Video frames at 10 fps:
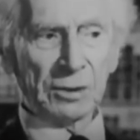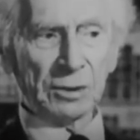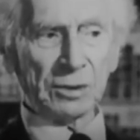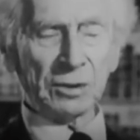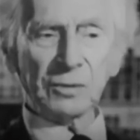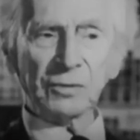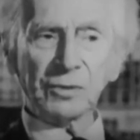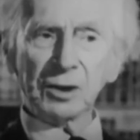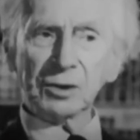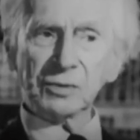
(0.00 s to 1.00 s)
that
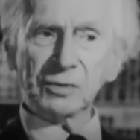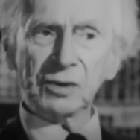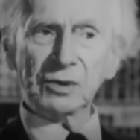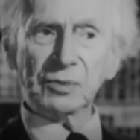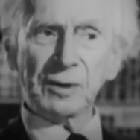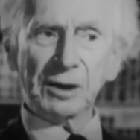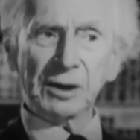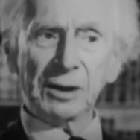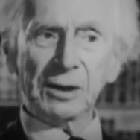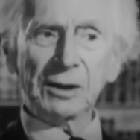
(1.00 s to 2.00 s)
philosophy is
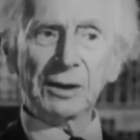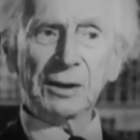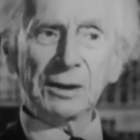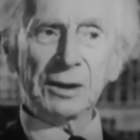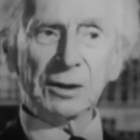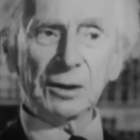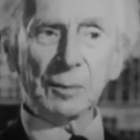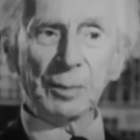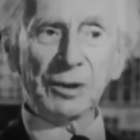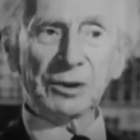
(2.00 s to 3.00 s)
merely
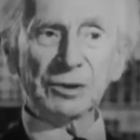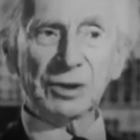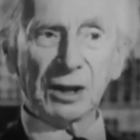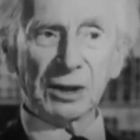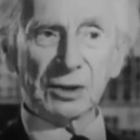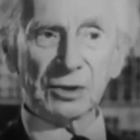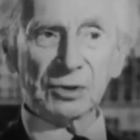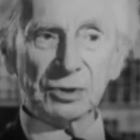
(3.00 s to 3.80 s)
incomplete science,